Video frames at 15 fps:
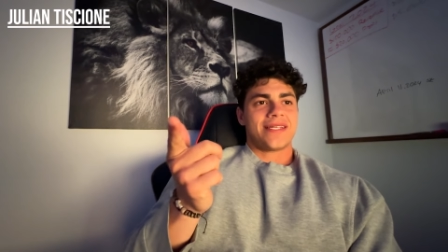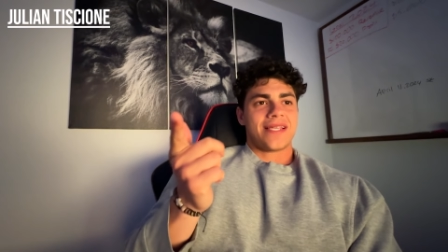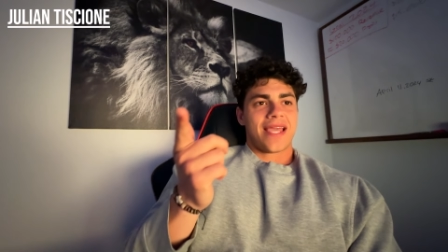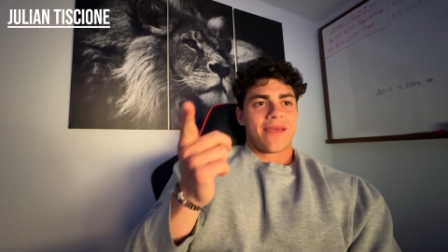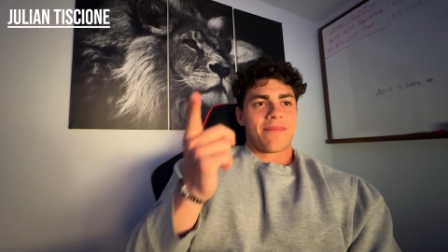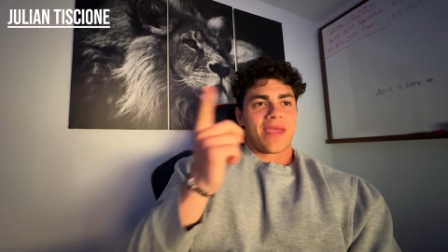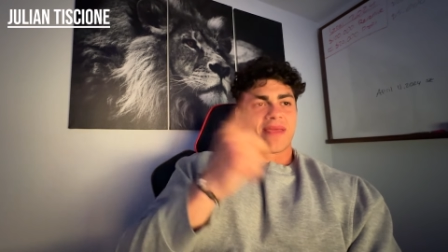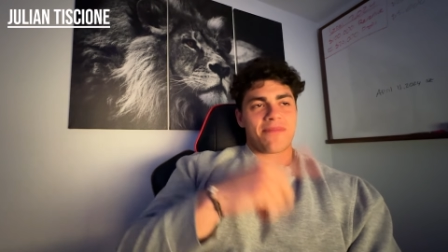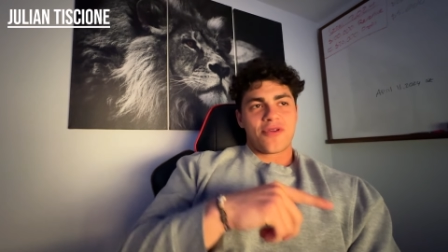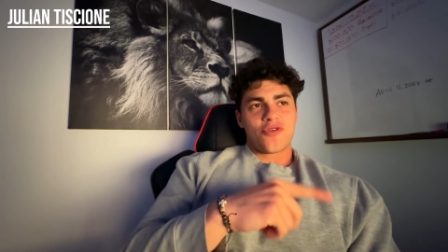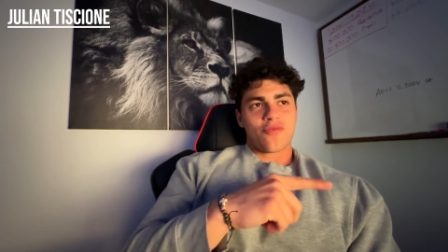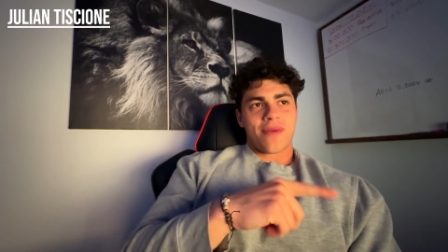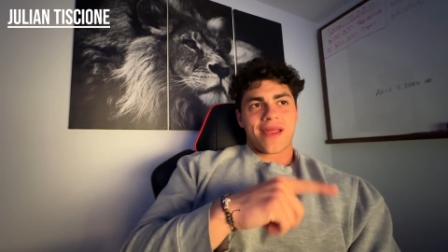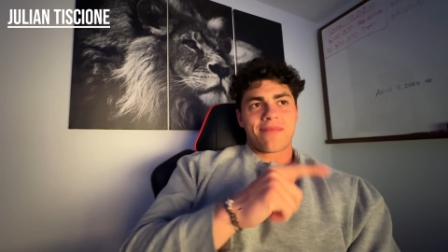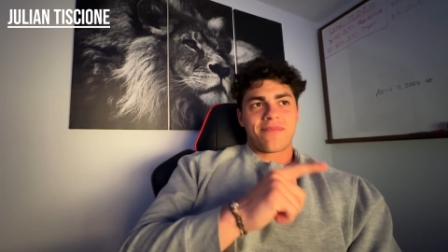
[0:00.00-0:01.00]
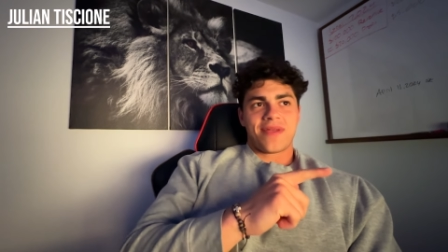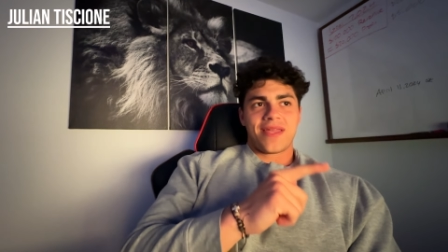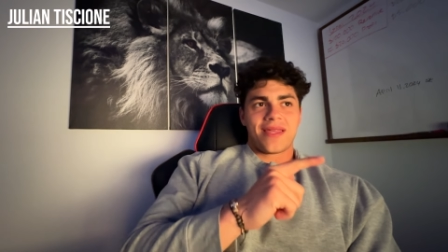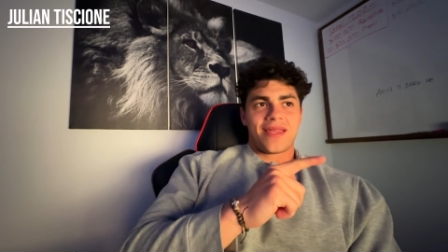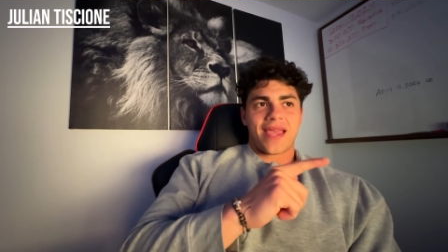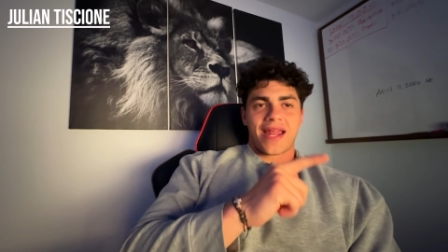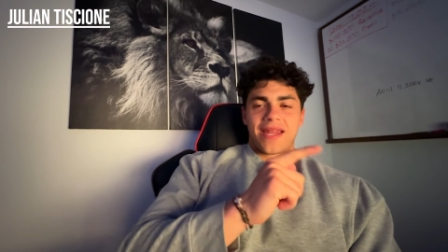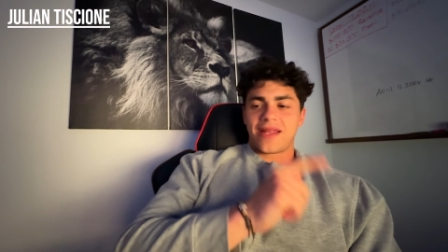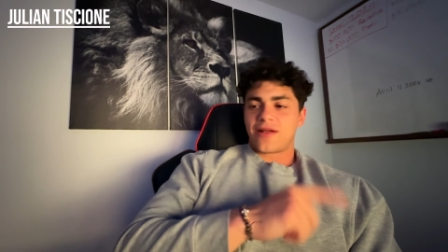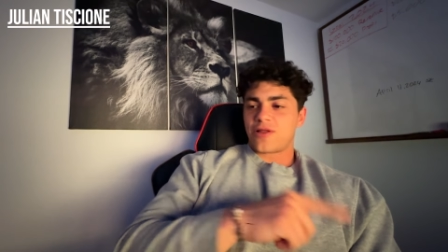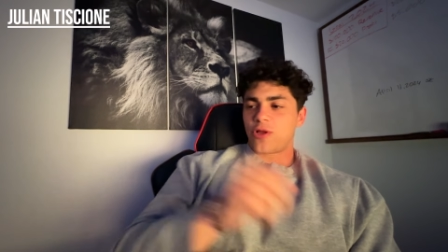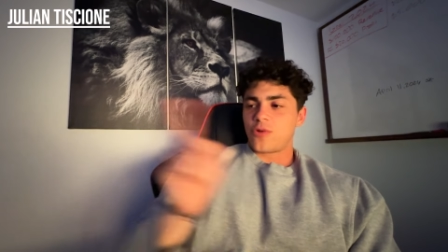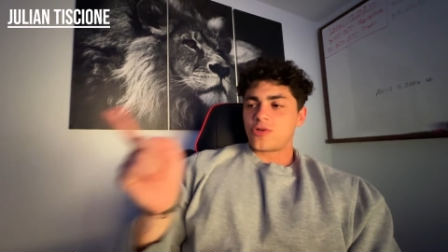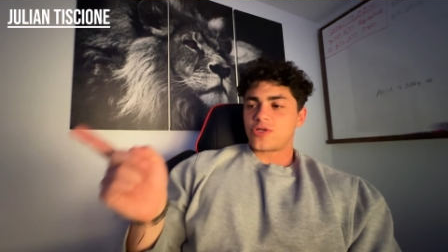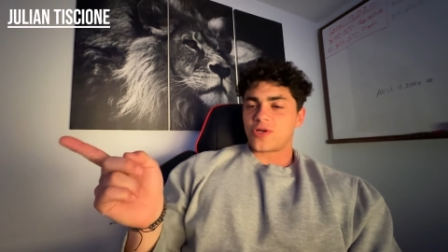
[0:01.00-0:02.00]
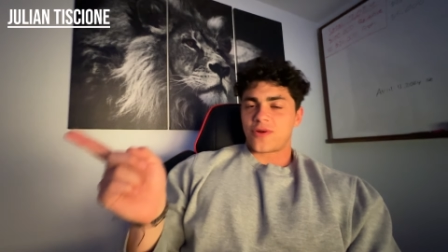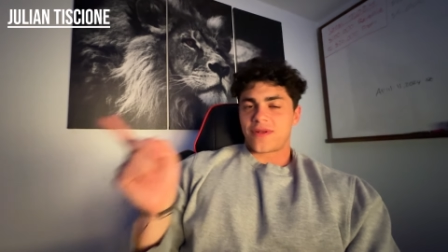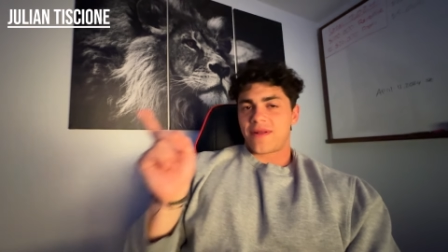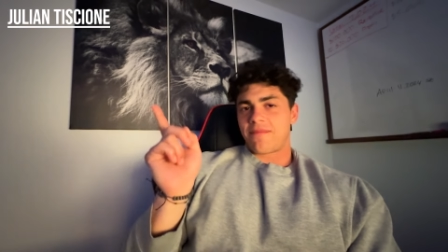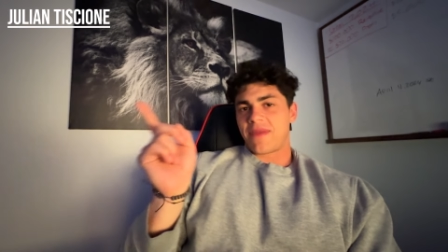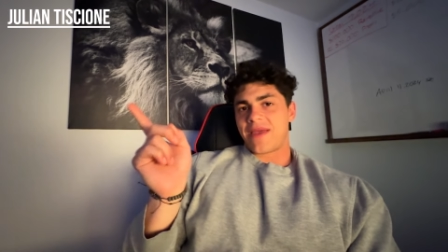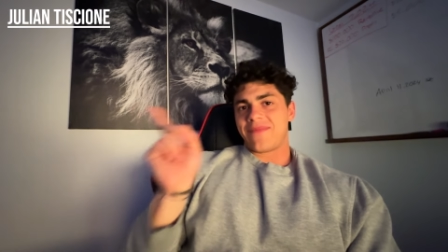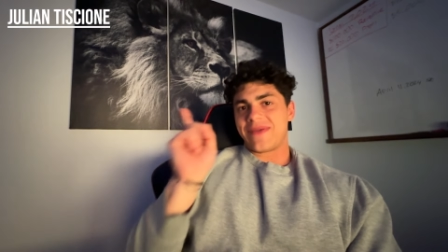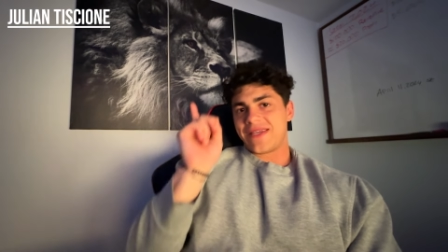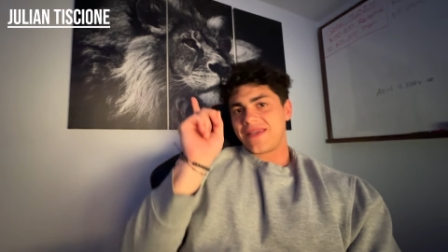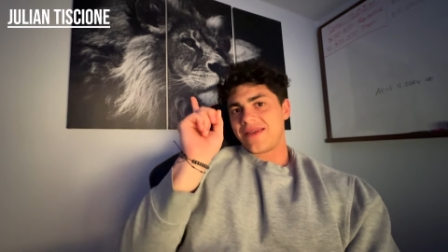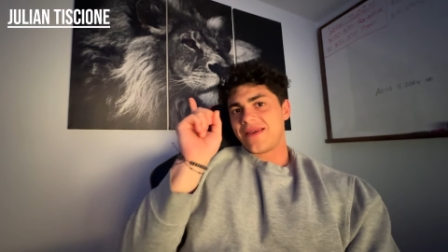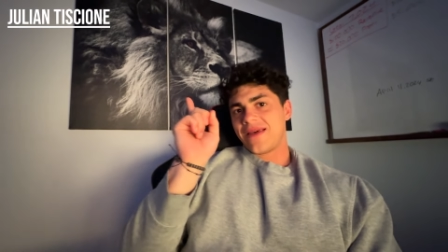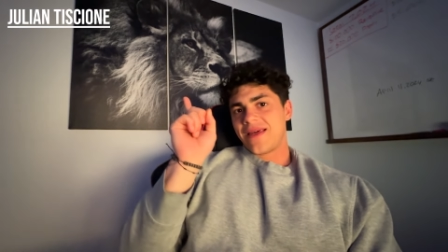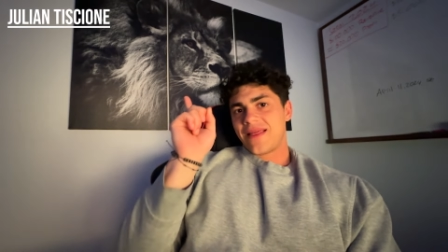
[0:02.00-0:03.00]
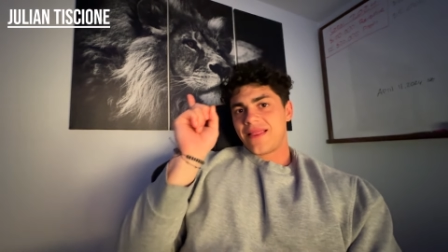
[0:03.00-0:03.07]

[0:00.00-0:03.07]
and maybe you might be getting closer and then maybe